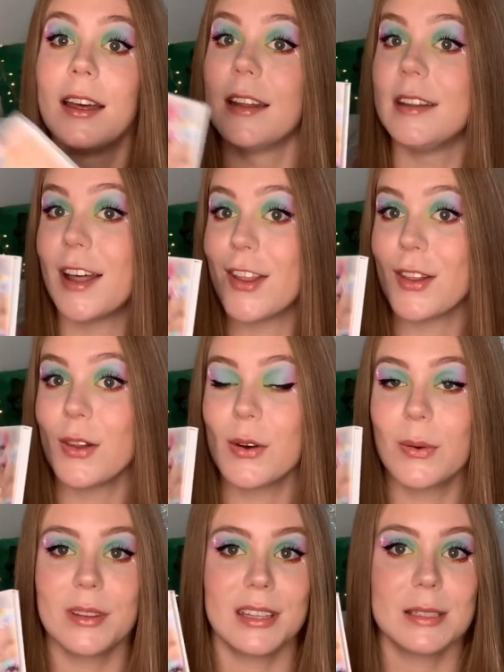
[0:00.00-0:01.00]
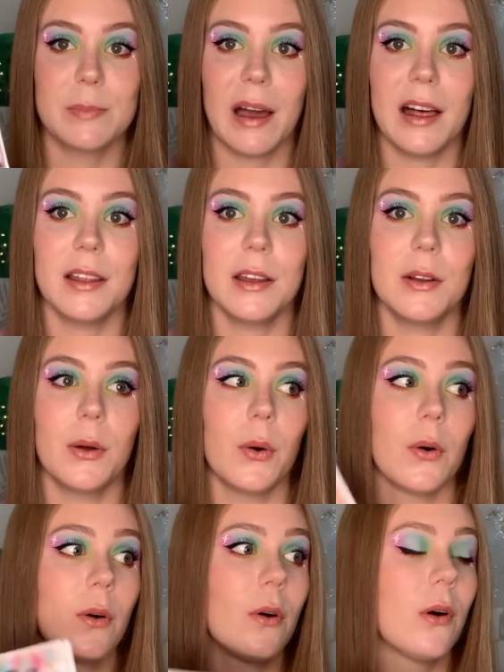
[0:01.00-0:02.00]
another look with this palette,
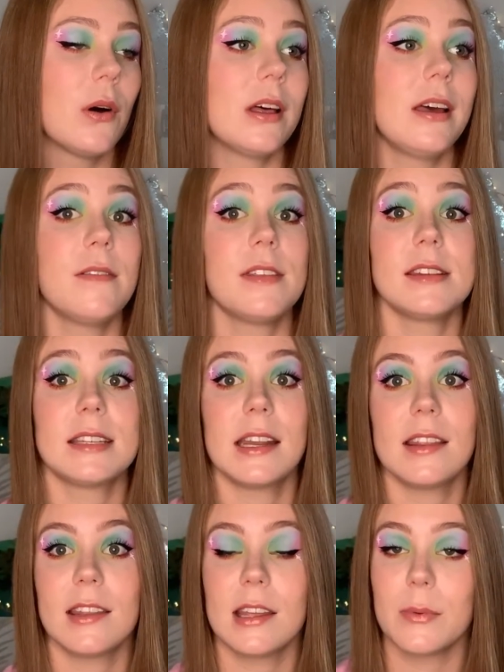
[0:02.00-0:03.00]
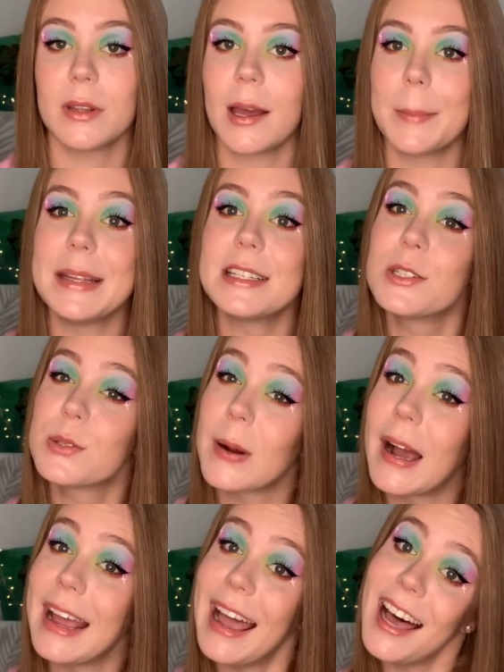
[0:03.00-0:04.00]
or if there's anything you would like me to
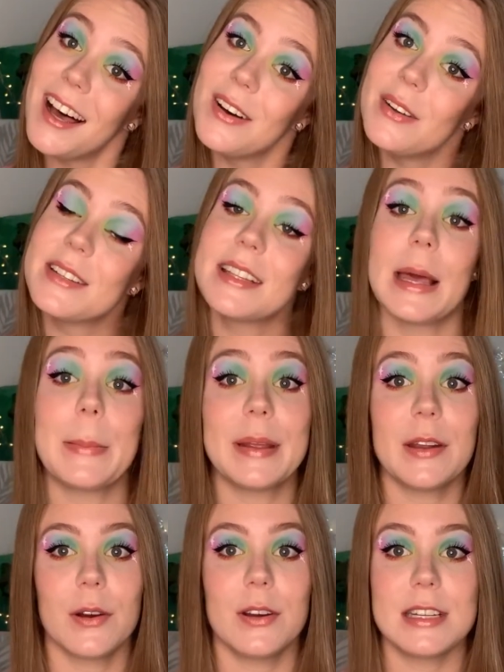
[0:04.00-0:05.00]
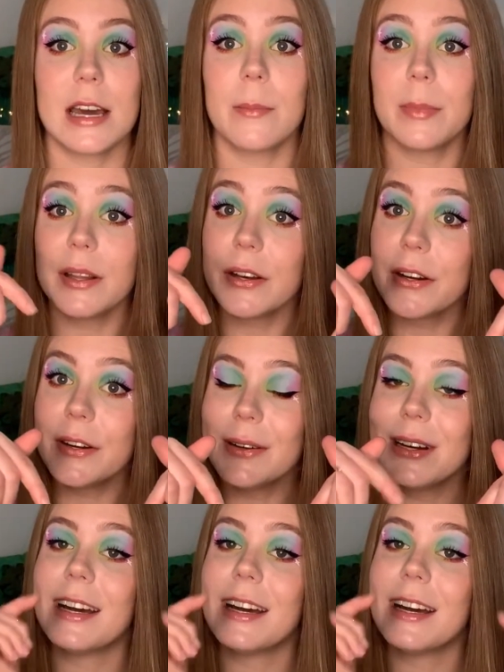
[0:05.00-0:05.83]
try out, let me know down below.